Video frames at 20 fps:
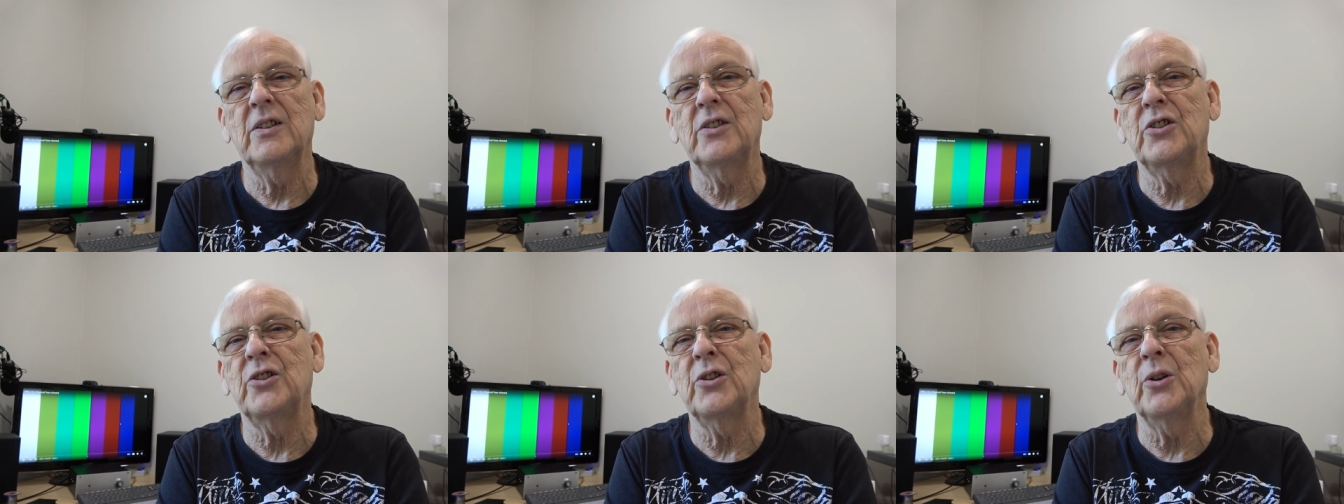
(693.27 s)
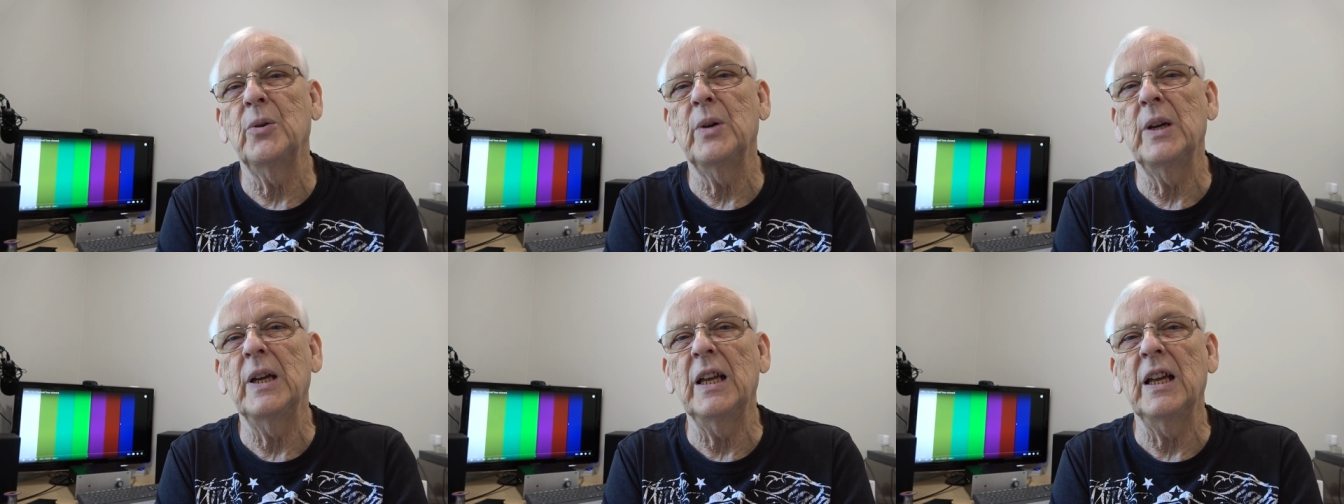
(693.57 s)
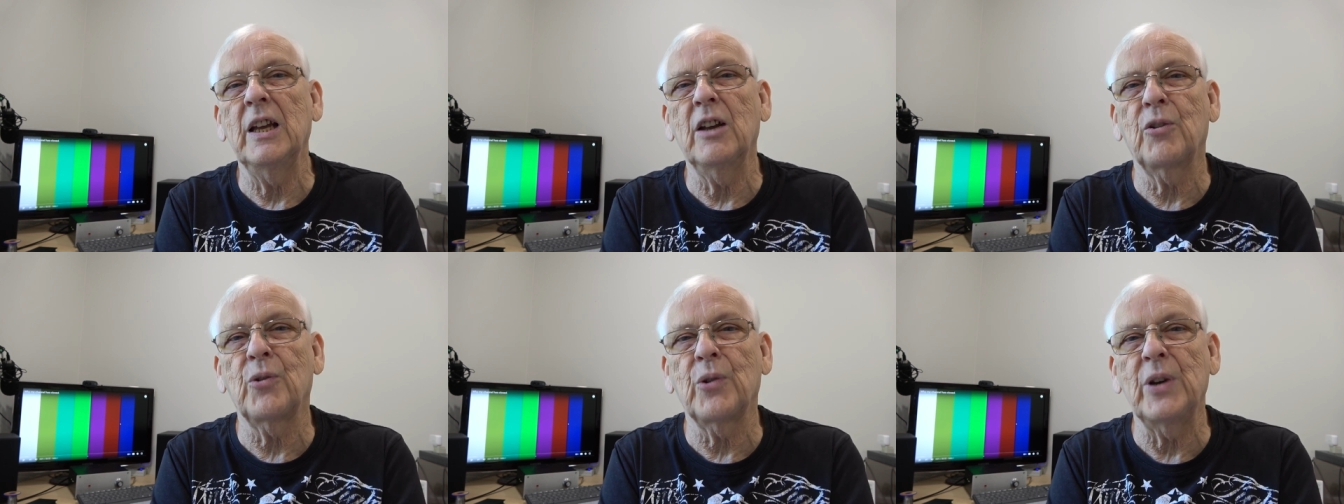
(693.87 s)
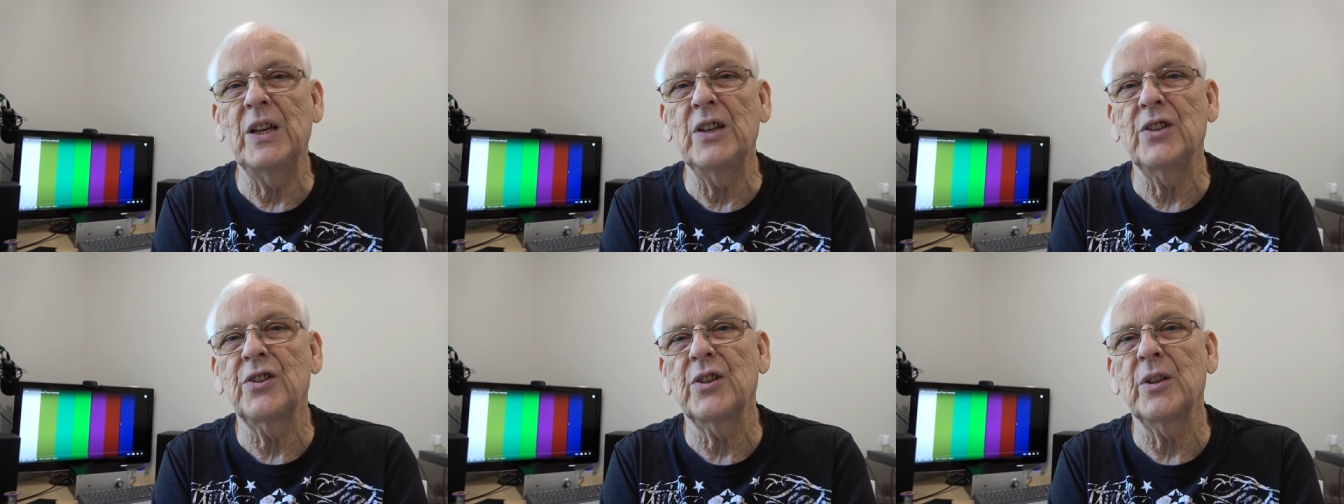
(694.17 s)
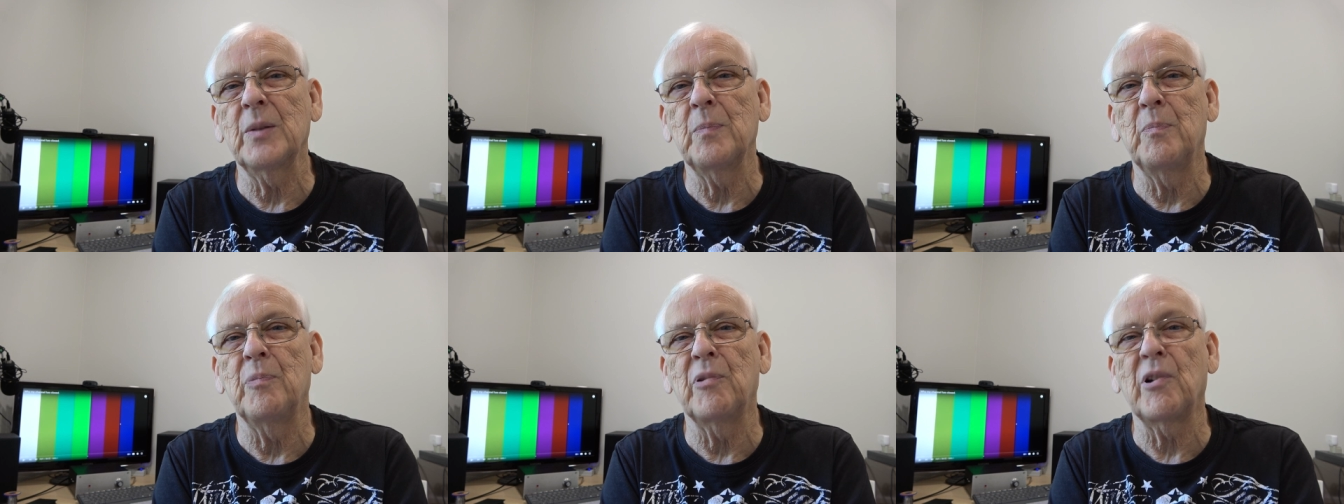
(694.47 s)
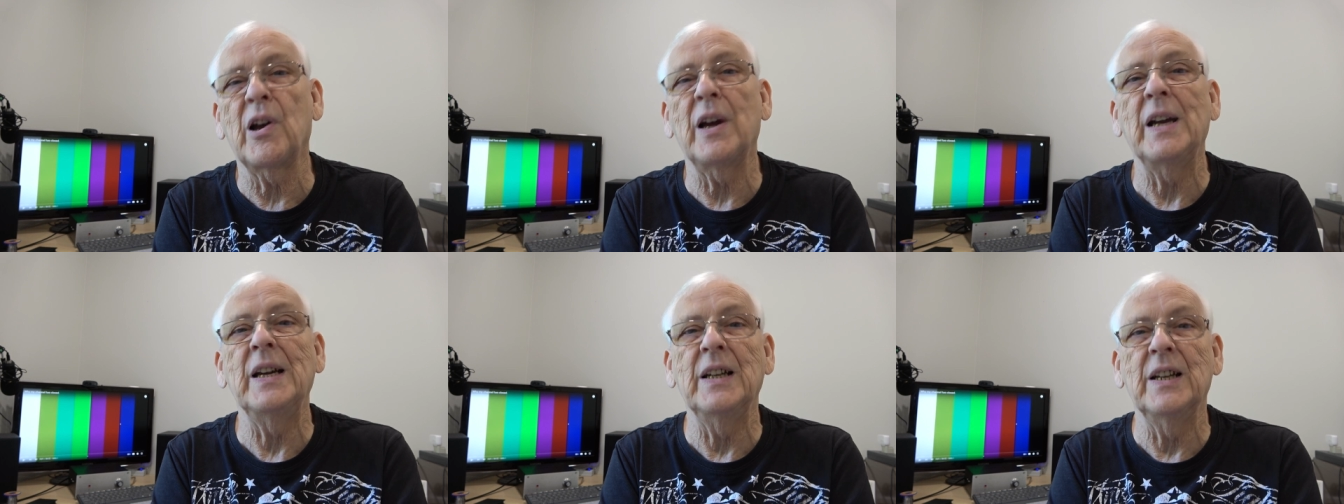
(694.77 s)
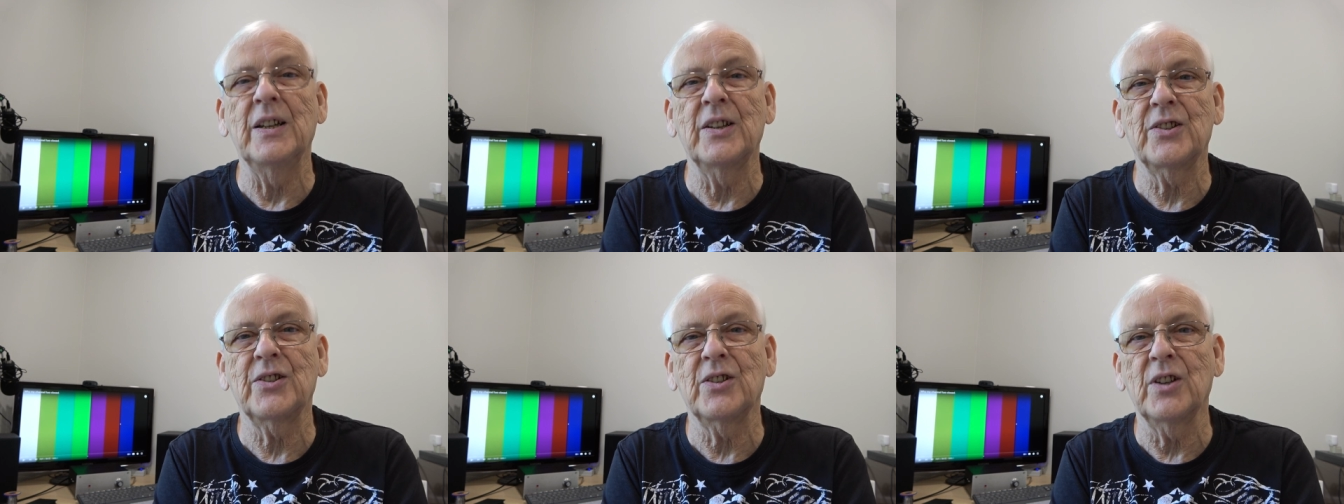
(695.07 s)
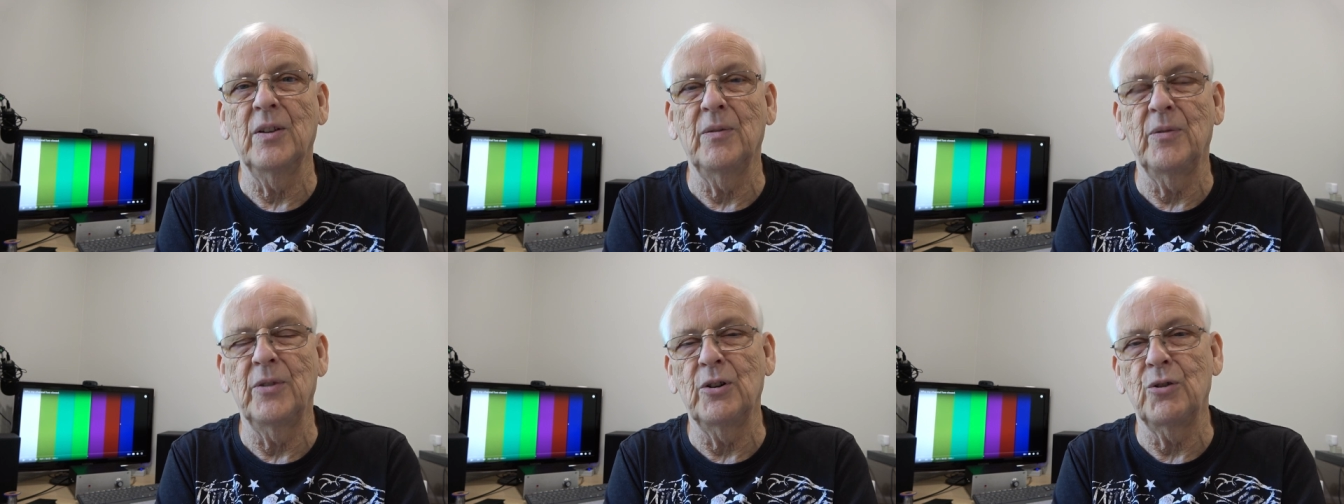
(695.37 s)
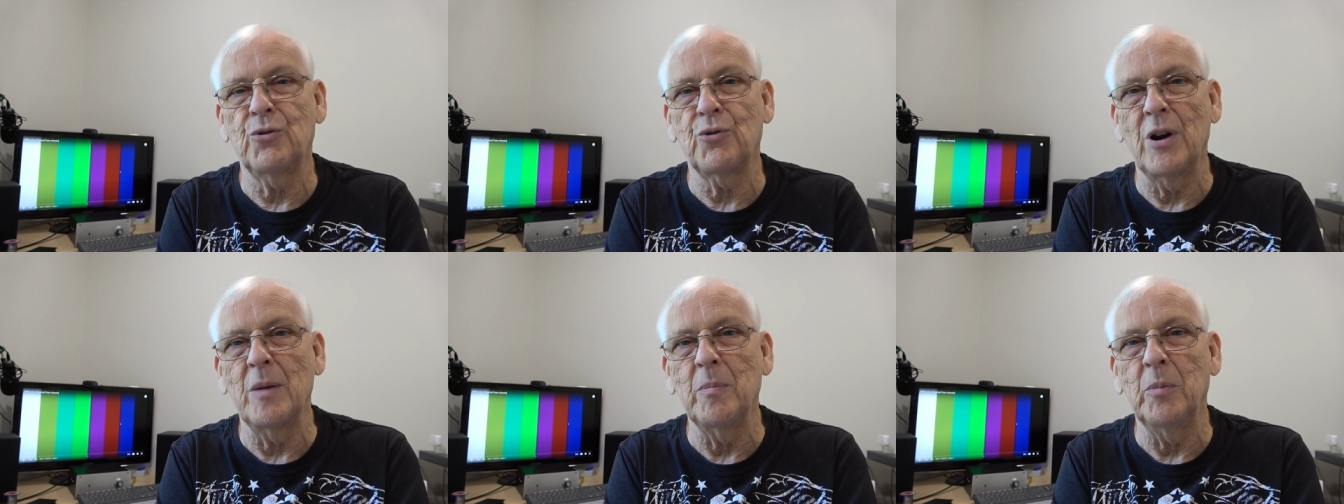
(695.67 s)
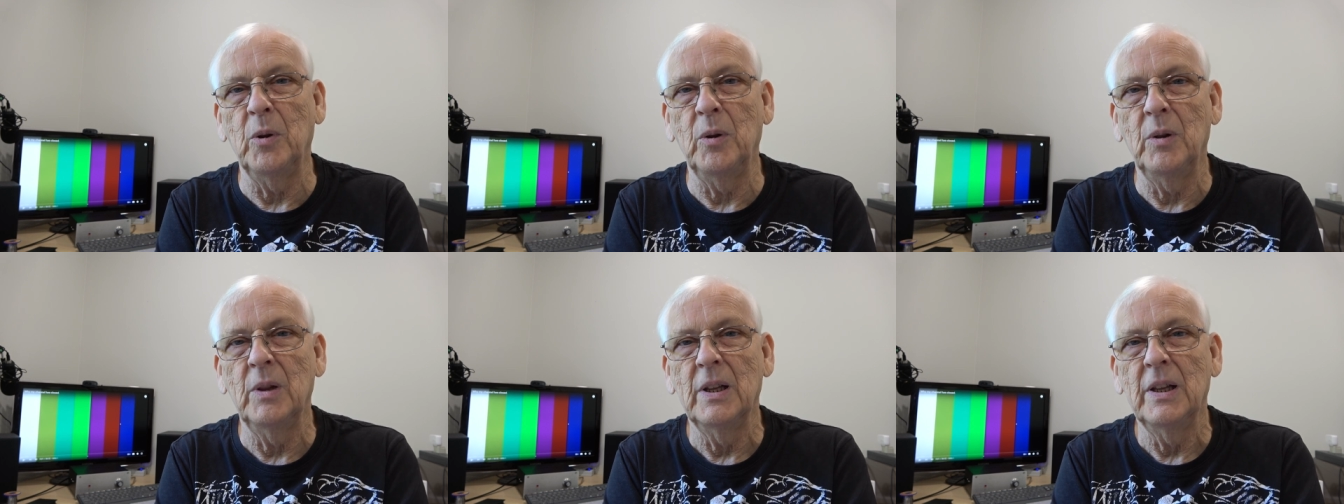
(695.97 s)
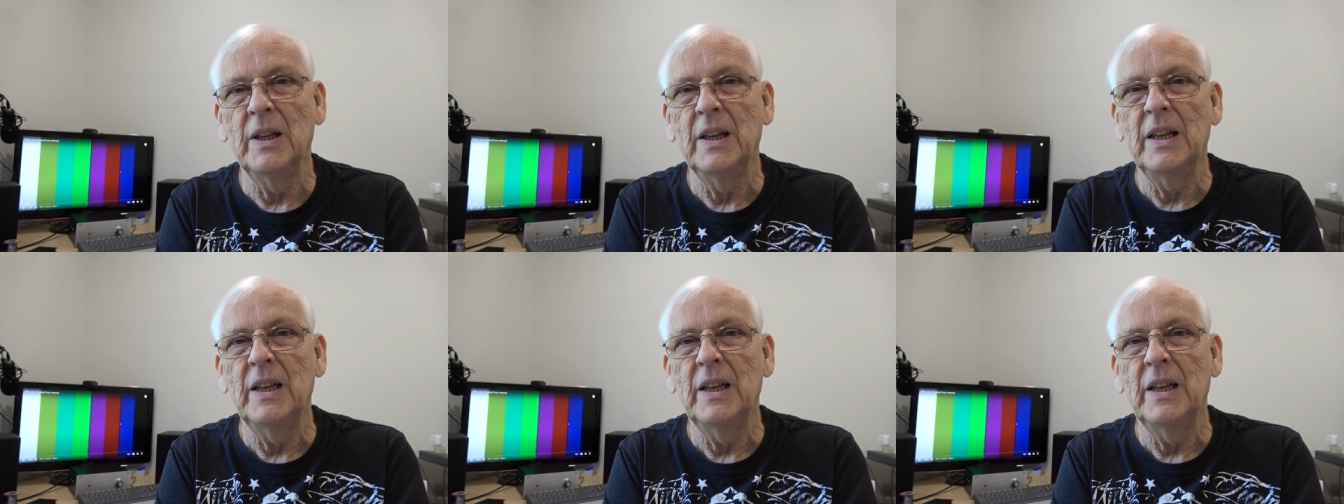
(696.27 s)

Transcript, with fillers: to increase the brightness of the treble.